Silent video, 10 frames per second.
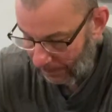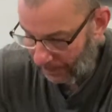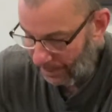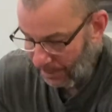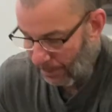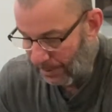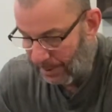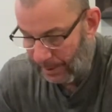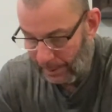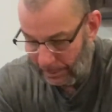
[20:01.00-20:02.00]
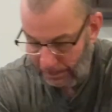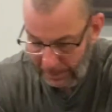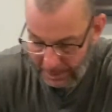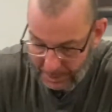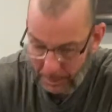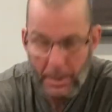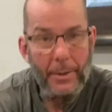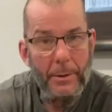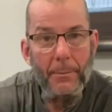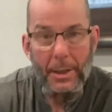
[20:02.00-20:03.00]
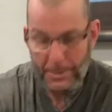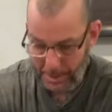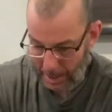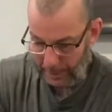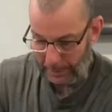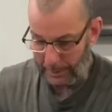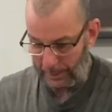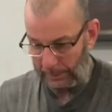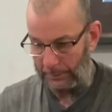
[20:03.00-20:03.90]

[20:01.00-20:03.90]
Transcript: this particular piece of leather, my jacket,